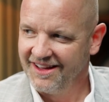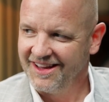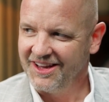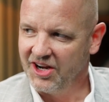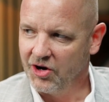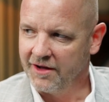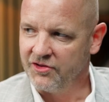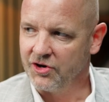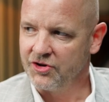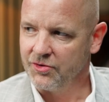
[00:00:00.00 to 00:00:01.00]
If
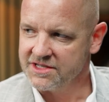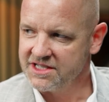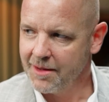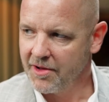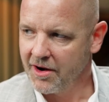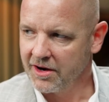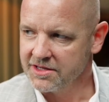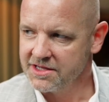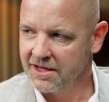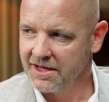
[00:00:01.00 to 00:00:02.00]
you're doing
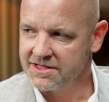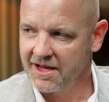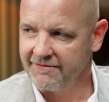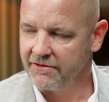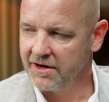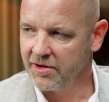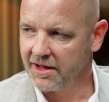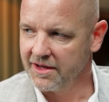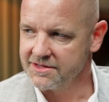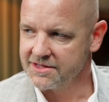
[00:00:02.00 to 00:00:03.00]
seminars, it's tough for anybody
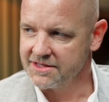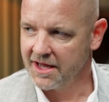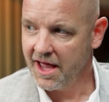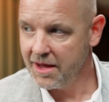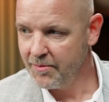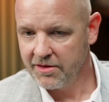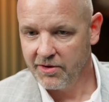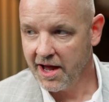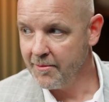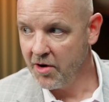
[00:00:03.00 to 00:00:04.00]
else to say, hey, by the
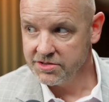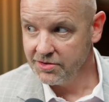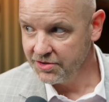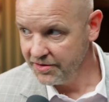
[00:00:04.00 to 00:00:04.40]
way, I'm also doing